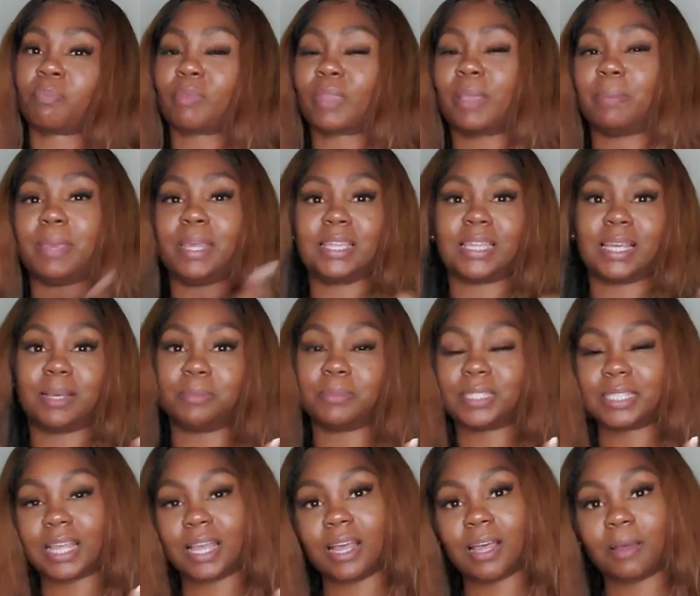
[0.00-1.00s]
Give me a thumbs
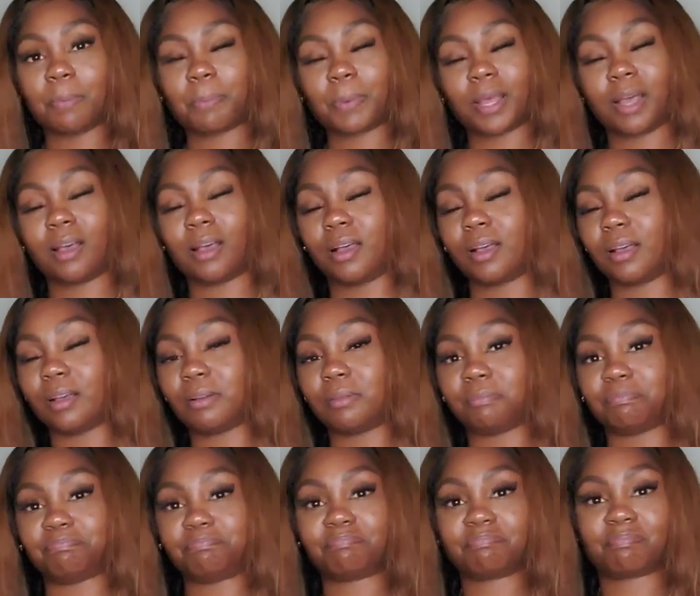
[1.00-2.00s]
up.
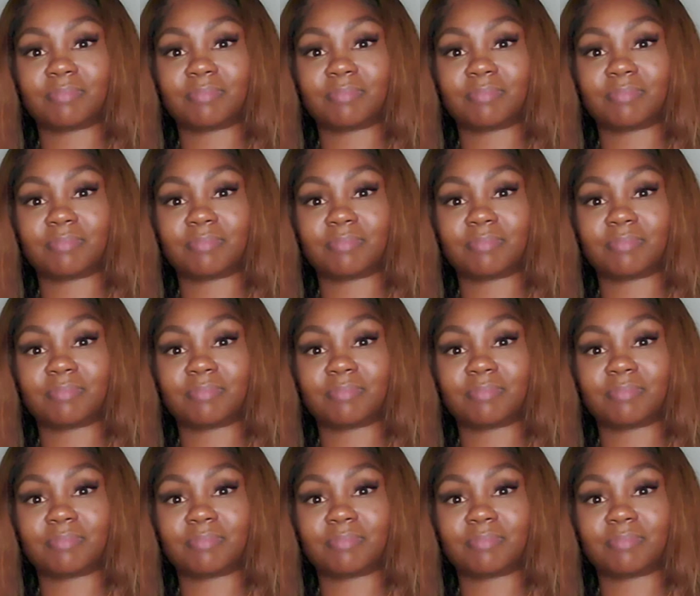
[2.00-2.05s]
Um,